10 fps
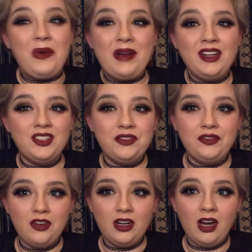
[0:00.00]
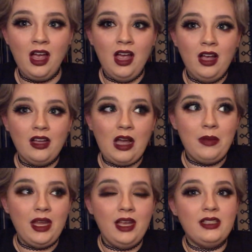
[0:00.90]
much for
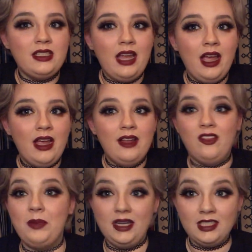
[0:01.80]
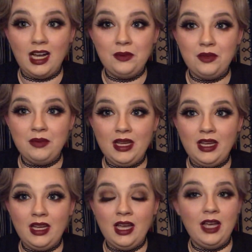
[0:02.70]
coming today and spending time with
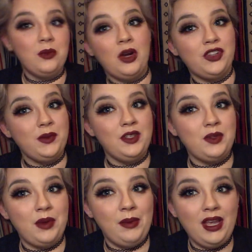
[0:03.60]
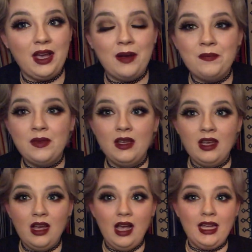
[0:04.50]
me and watching me do my makeup.
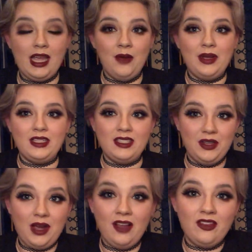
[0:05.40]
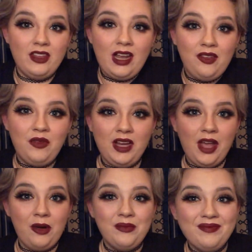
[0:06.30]
I can't wait to see you guys in the next
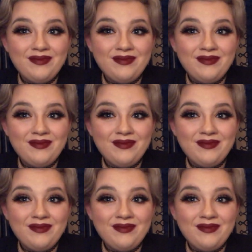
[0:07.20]
video.